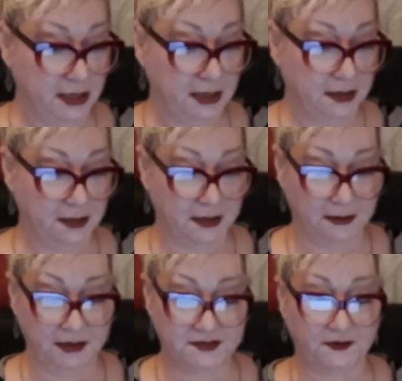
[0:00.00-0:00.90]

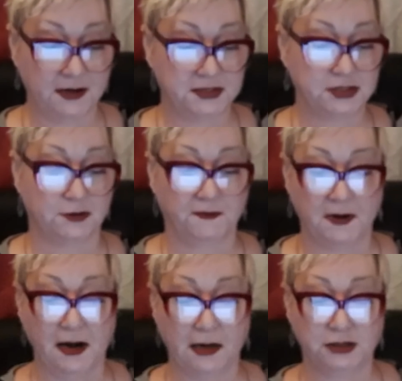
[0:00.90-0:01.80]
His friends told the
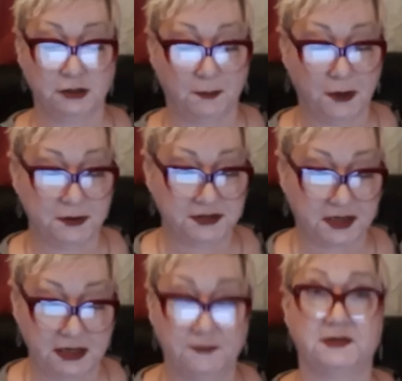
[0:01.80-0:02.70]
National Post
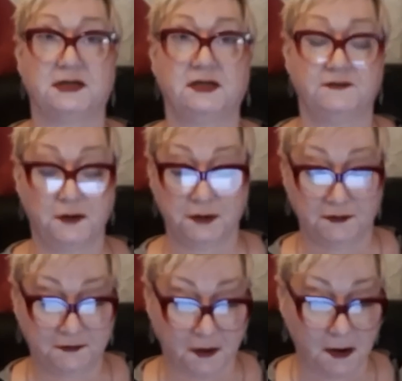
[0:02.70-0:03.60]
that he was a
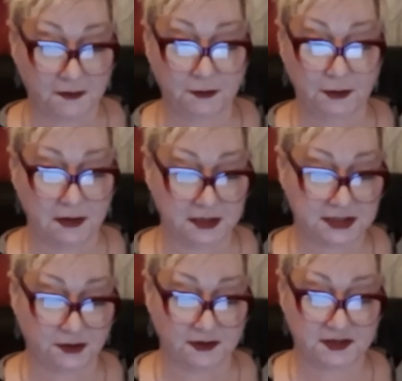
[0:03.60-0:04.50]
devoted father and a
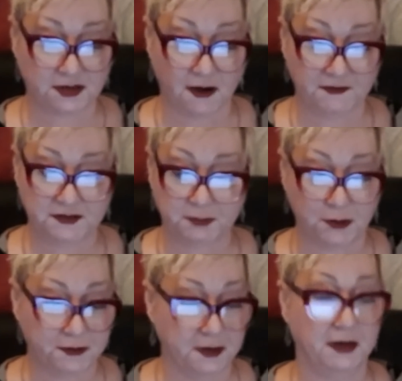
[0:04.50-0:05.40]

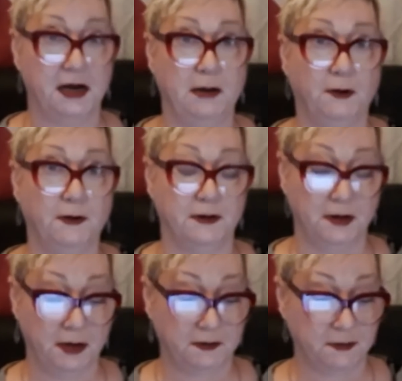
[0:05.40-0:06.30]
soft-spoken neighbor, and
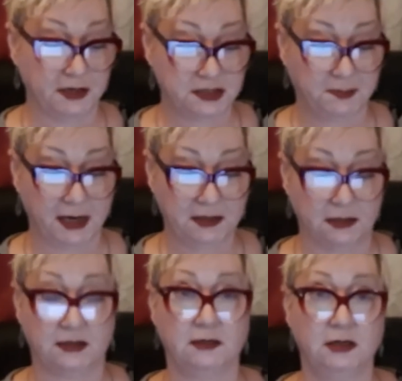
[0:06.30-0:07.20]
none of them
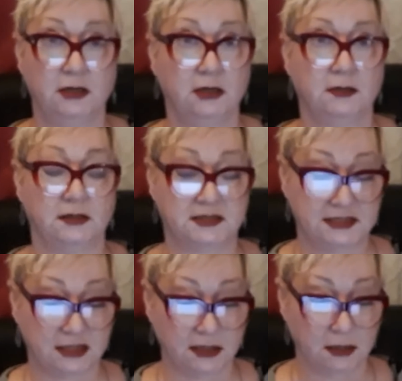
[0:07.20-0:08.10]
expected this
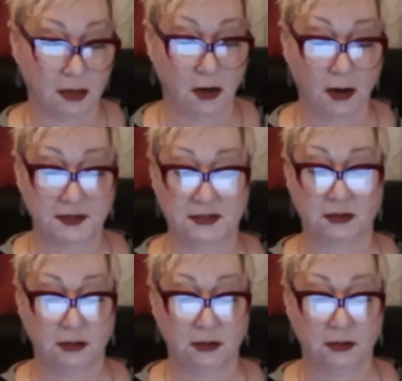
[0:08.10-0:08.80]
sudden loss.